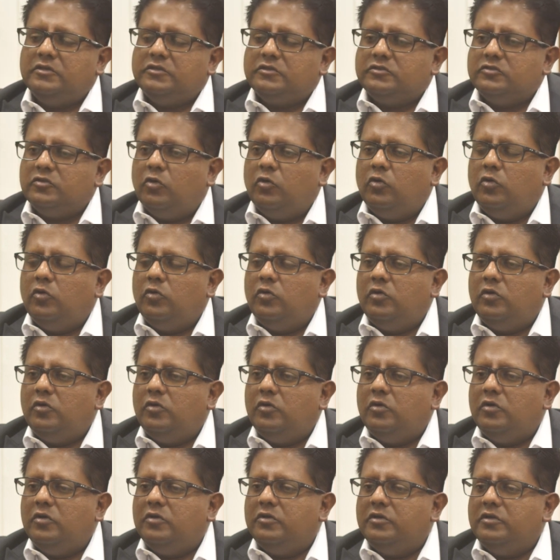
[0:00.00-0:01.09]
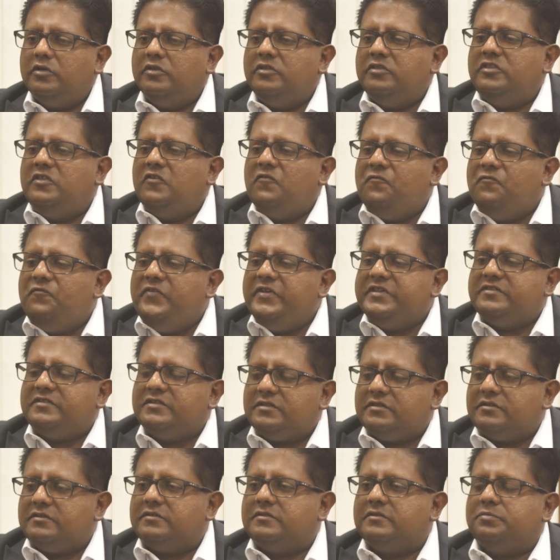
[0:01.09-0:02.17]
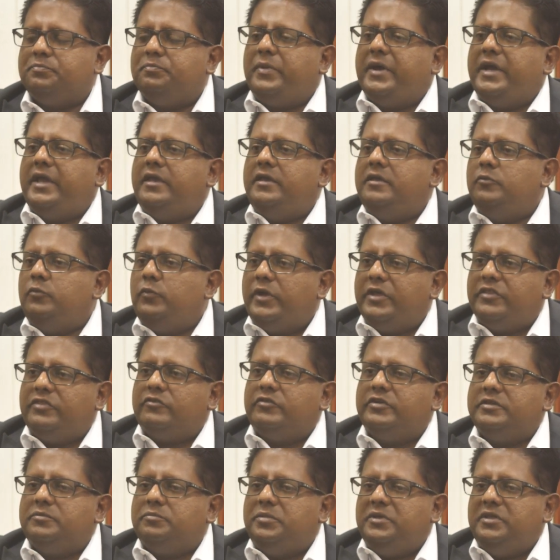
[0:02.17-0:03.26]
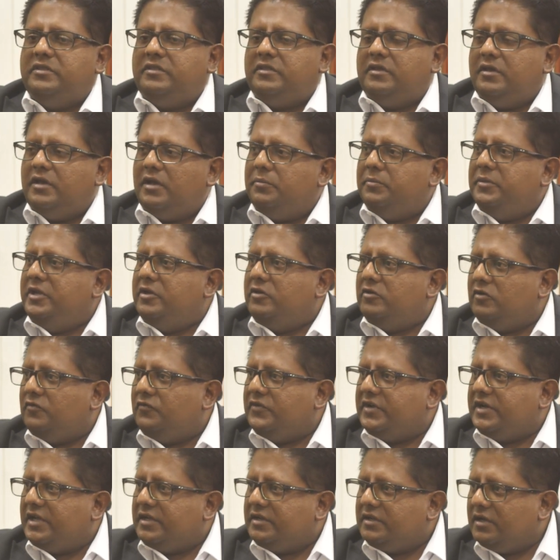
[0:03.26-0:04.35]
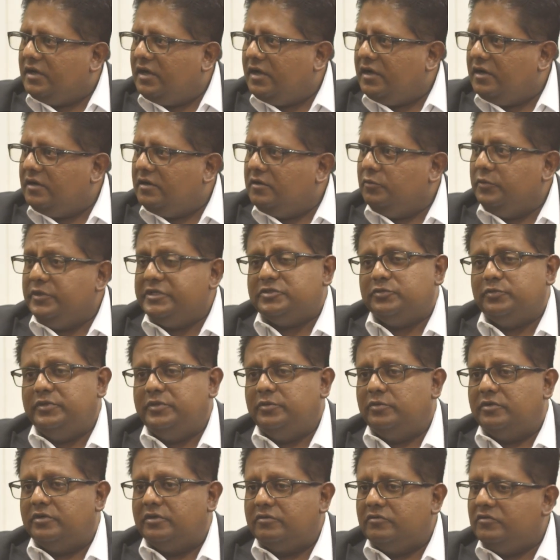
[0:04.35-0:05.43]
So the visits by, whether it be the Emir of Qatar, which we were